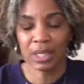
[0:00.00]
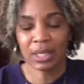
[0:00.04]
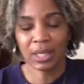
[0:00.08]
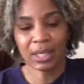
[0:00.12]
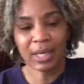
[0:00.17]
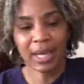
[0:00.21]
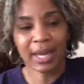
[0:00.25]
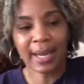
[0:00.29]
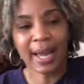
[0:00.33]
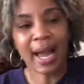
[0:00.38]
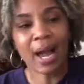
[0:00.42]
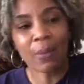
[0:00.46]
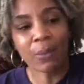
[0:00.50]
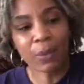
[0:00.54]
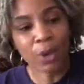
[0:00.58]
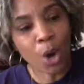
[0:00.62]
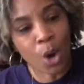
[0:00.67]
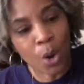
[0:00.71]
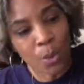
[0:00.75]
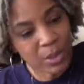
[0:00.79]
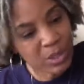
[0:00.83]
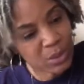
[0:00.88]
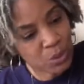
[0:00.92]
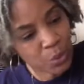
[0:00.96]
Like I would
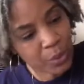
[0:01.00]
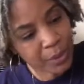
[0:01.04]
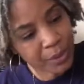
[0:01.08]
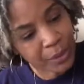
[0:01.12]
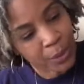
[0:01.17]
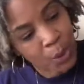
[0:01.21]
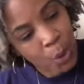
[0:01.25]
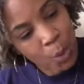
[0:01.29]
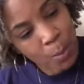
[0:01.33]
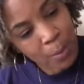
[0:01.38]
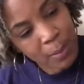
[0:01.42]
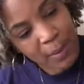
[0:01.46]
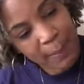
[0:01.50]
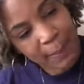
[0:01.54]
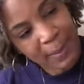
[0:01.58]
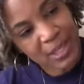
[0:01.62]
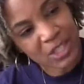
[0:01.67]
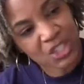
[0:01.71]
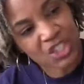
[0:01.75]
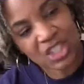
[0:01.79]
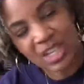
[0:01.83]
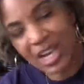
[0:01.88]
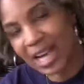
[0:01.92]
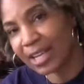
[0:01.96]
always wear it open, but
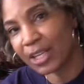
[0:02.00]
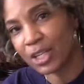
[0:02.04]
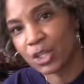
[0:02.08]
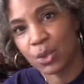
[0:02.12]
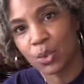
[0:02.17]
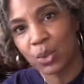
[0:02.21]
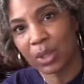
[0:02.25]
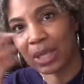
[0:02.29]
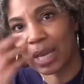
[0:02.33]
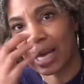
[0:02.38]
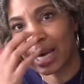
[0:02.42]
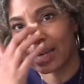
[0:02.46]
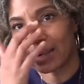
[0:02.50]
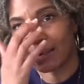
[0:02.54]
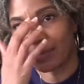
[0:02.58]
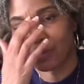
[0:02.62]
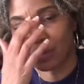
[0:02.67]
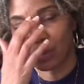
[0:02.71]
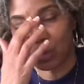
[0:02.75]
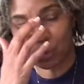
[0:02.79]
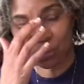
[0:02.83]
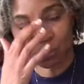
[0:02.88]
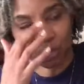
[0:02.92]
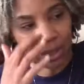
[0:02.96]
just kind of do a lot of,
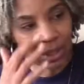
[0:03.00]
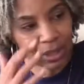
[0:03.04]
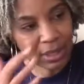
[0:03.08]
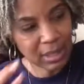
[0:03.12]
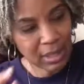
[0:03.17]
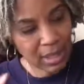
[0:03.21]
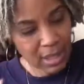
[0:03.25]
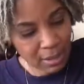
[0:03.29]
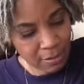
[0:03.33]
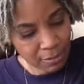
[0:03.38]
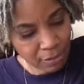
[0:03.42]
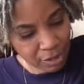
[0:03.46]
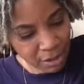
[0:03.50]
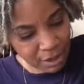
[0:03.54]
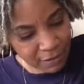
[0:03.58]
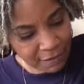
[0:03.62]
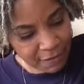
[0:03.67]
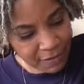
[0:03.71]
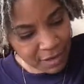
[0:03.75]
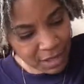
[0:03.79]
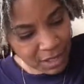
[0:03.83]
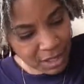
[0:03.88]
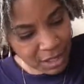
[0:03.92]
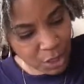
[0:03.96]
you know, really, really
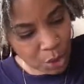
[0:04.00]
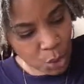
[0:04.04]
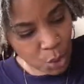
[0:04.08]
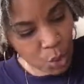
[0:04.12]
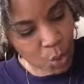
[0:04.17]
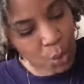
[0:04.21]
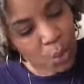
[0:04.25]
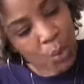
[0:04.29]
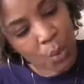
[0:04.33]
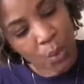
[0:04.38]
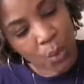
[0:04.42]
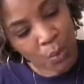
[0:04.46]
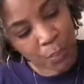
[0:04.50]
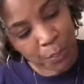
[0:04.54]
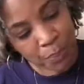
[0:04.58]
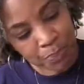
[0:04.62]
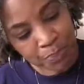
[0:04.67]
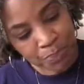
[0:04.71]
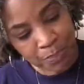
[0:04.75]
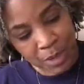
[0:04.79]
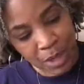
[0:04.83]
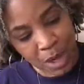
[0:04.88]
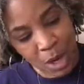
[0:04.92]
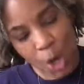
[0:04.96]
funky, cool,
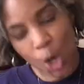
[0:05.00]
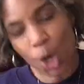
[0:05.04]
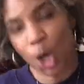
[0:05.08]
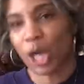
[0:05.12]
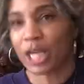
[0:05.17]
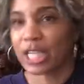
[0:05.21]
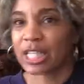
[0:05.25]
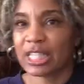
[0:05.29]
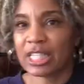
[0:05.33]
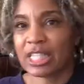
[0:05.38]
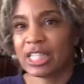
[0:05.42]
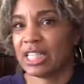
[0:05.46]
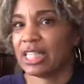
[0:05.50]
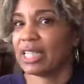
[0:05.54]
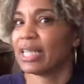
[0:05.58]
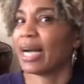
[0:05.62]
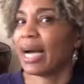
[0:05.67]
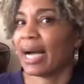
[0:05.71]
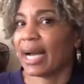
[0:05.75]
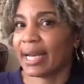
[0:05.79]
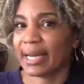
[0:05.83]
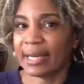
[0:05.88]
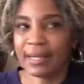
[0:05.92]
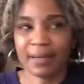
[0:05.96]
artsy kind